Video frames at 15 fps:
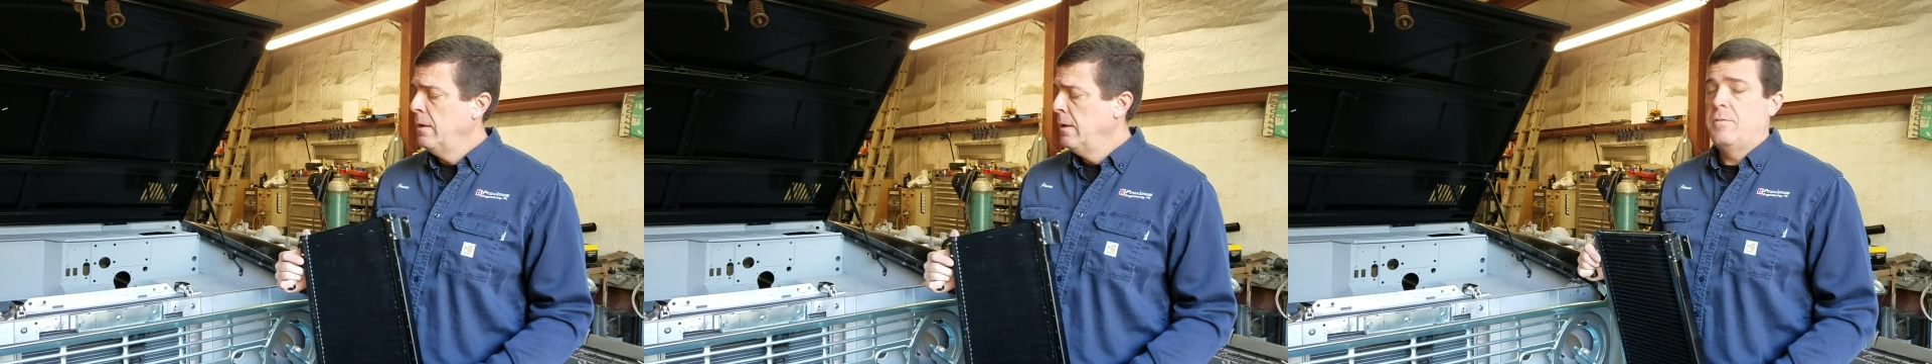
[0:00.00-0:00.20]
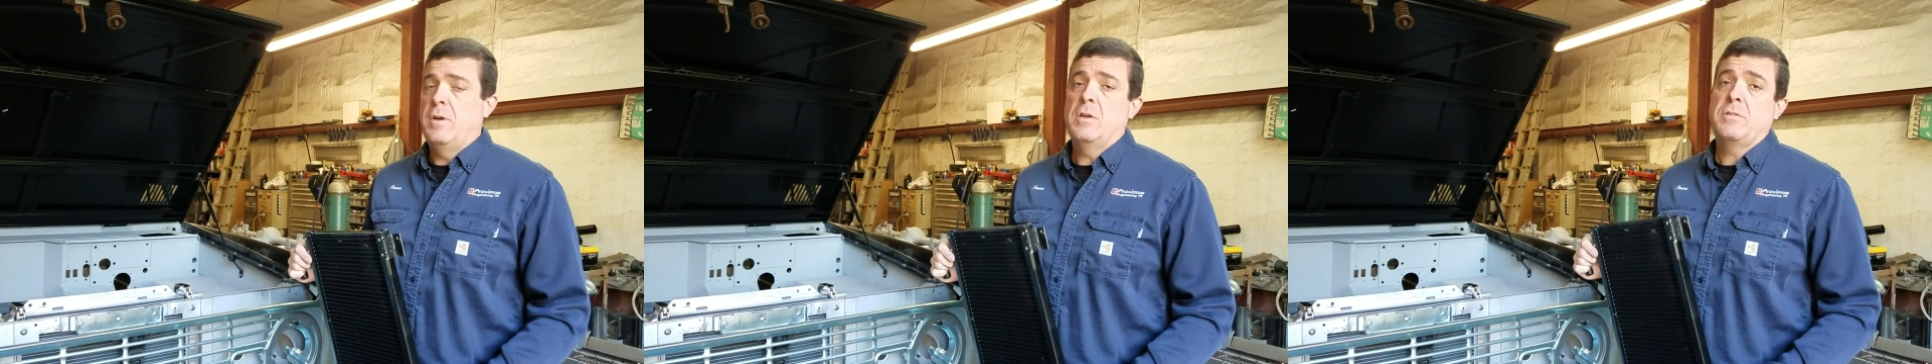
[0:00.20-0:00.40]

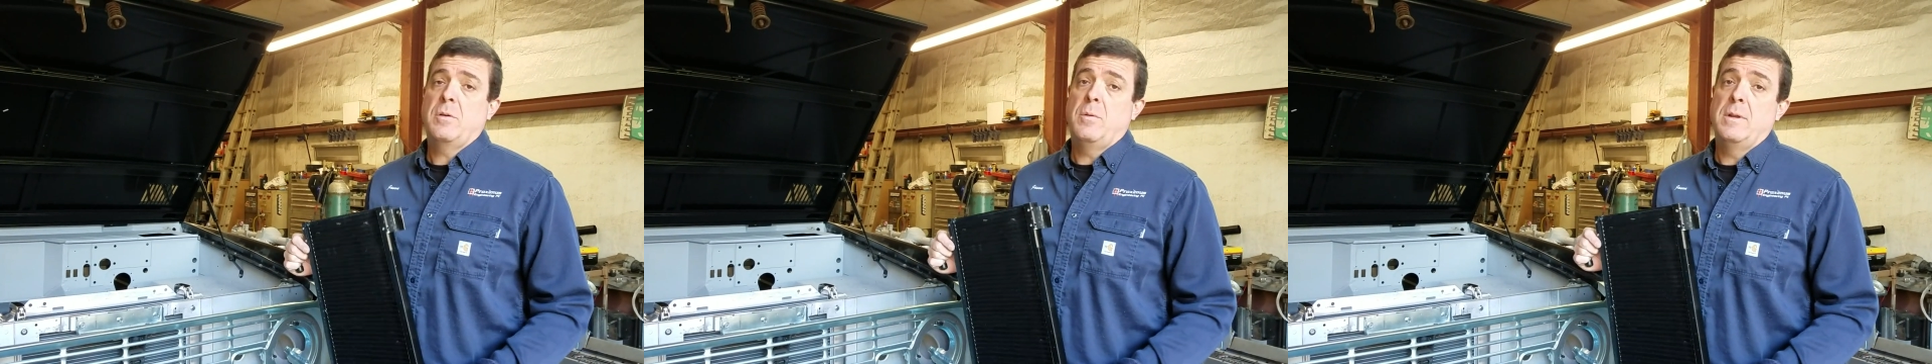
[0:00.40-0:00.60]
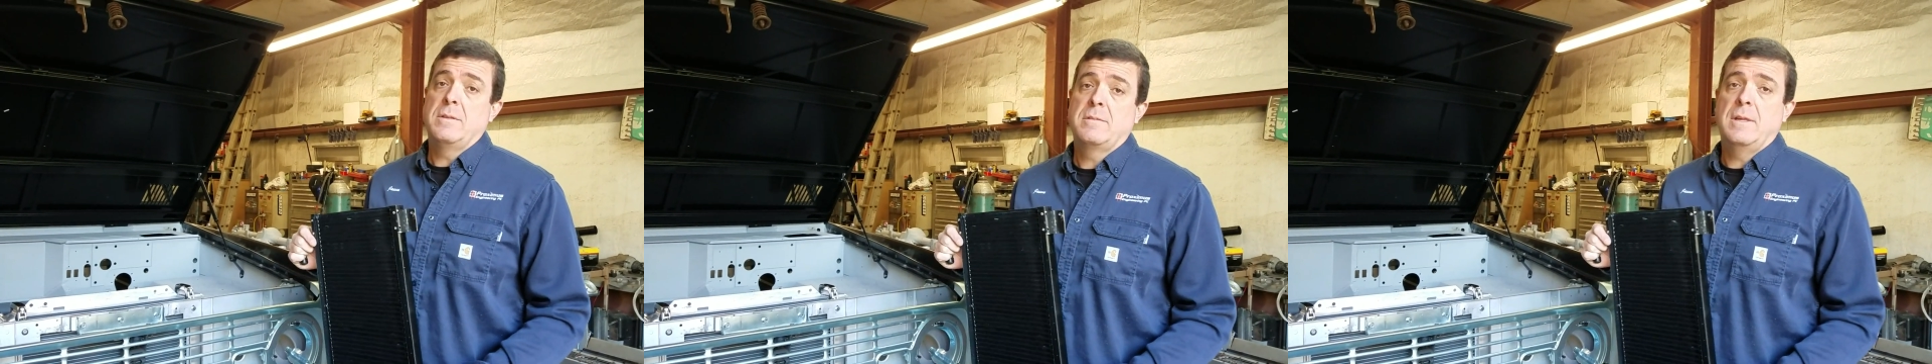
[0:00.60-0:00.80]
First, I
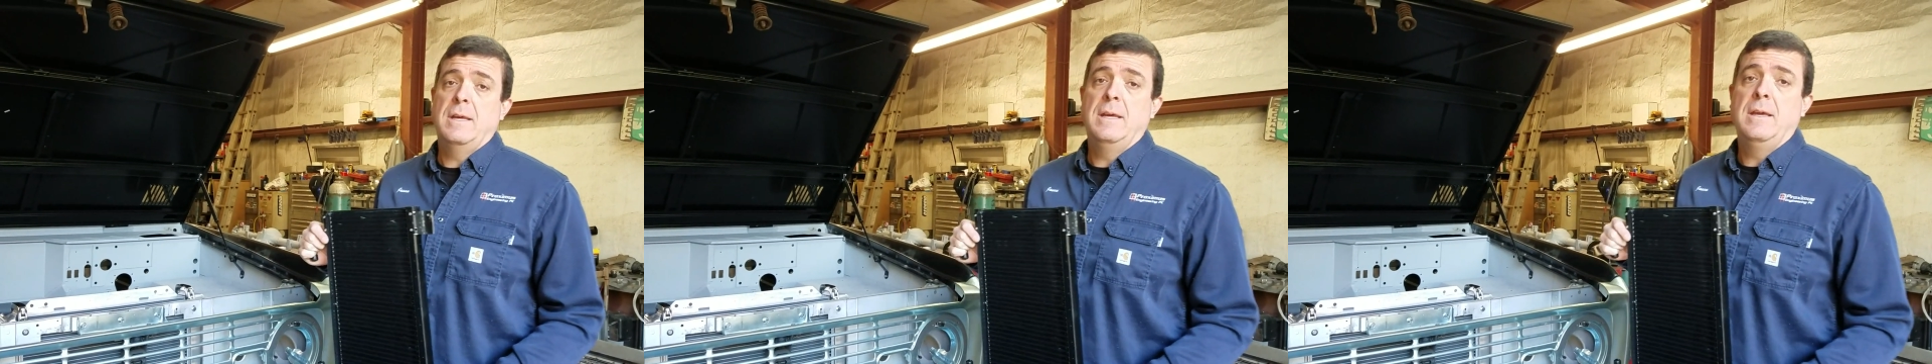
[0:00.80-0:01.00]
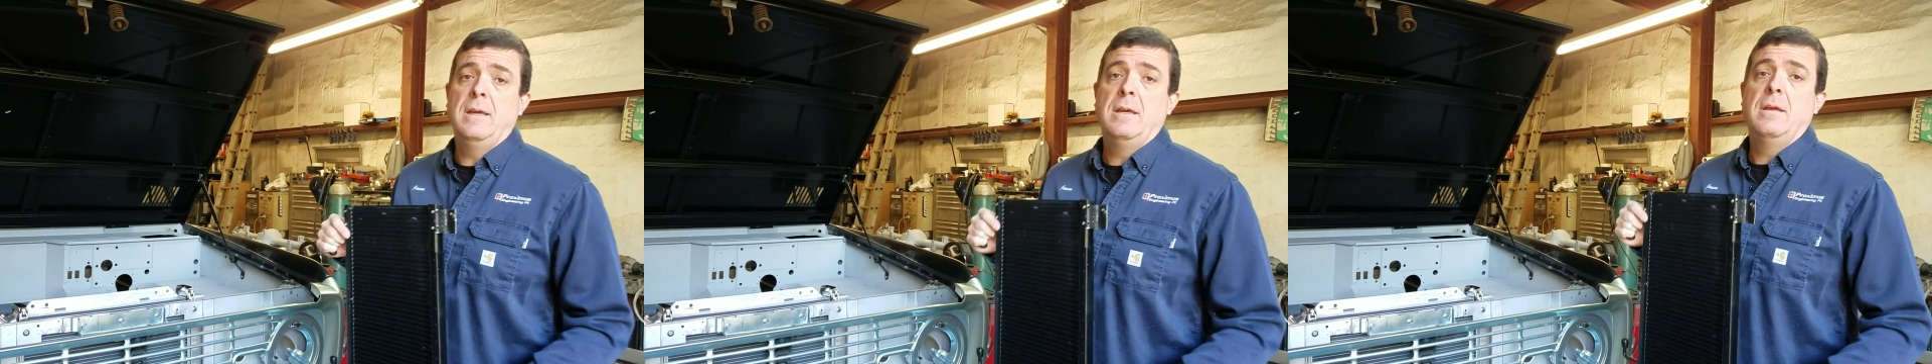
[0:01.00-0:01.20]
want to
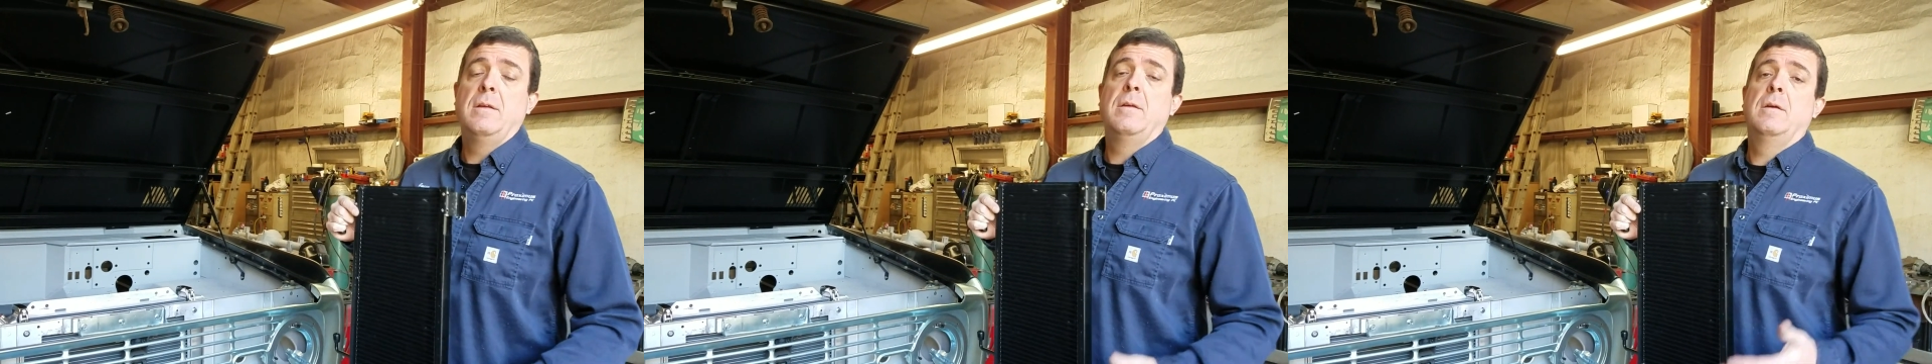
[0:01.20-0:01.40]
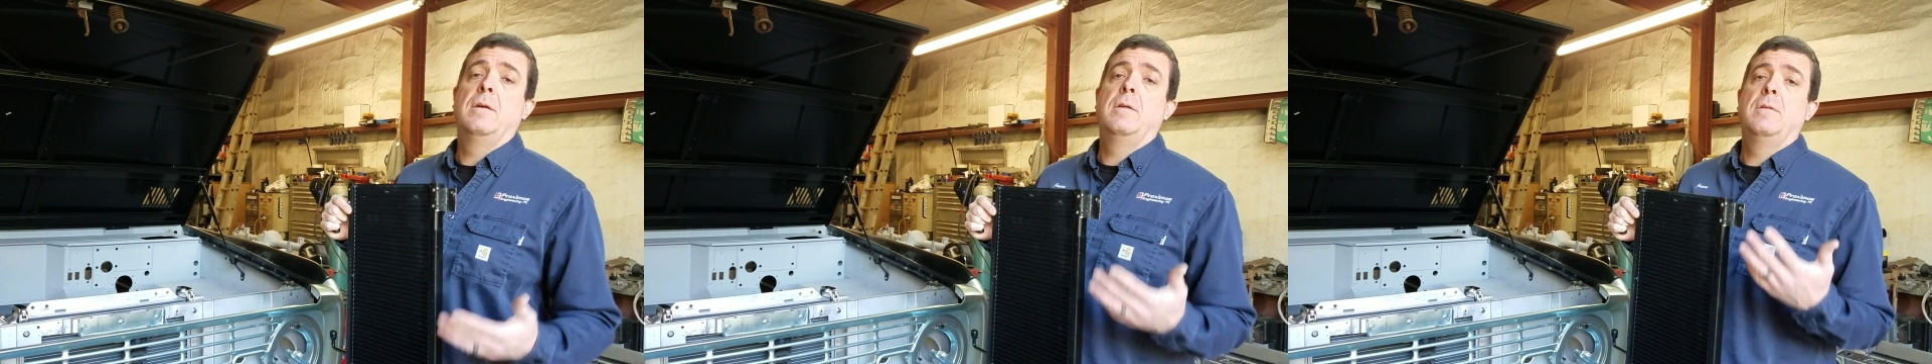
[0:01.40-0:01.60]
say
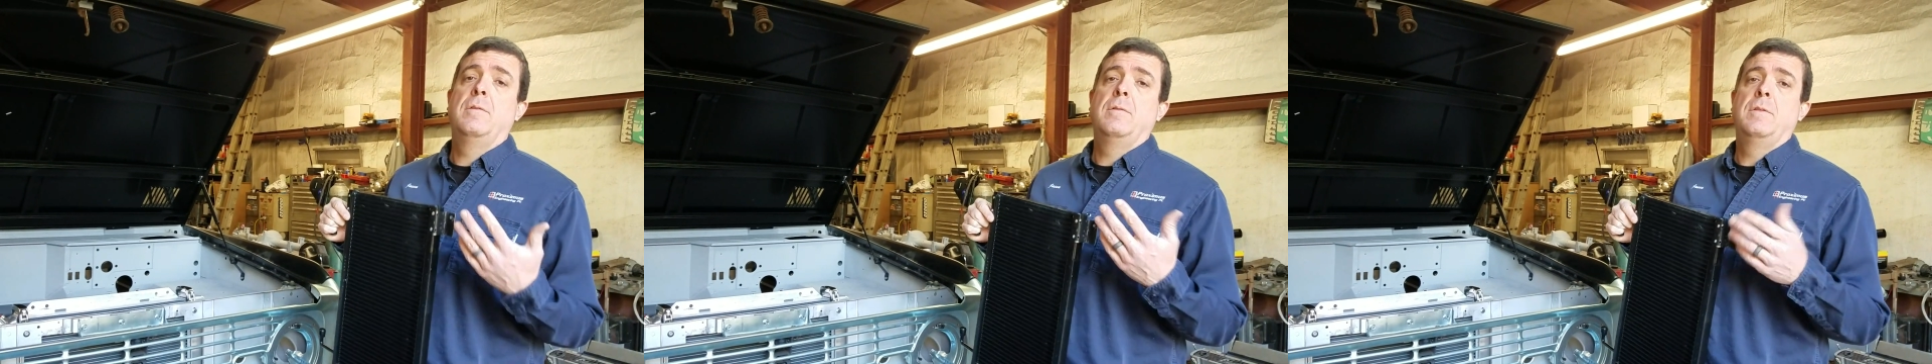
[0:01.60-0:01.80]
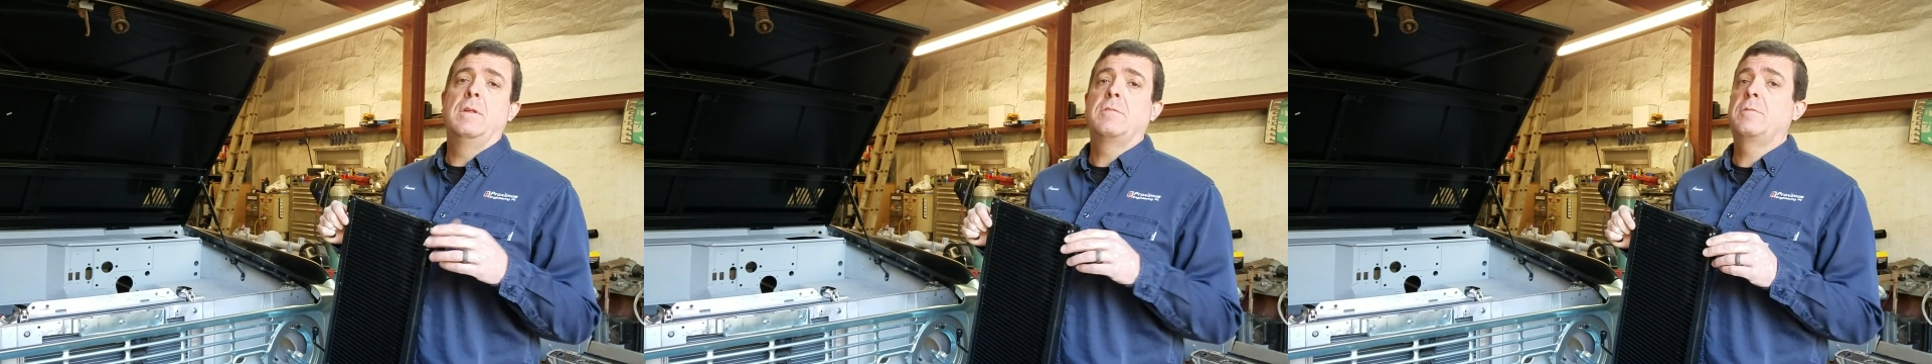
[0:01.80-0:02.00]

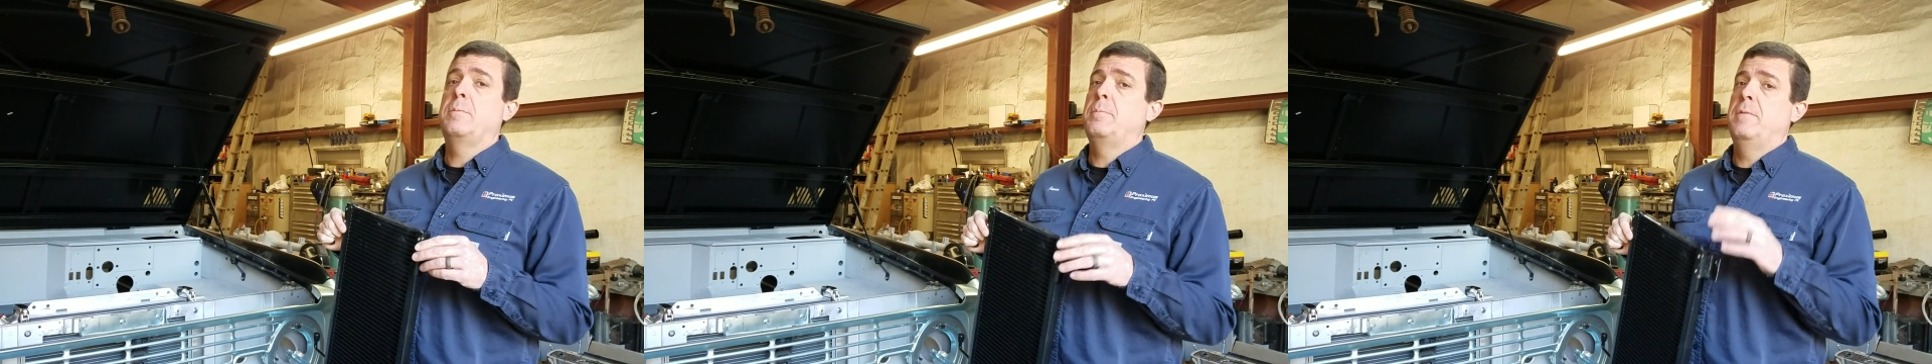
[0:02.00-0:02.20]
this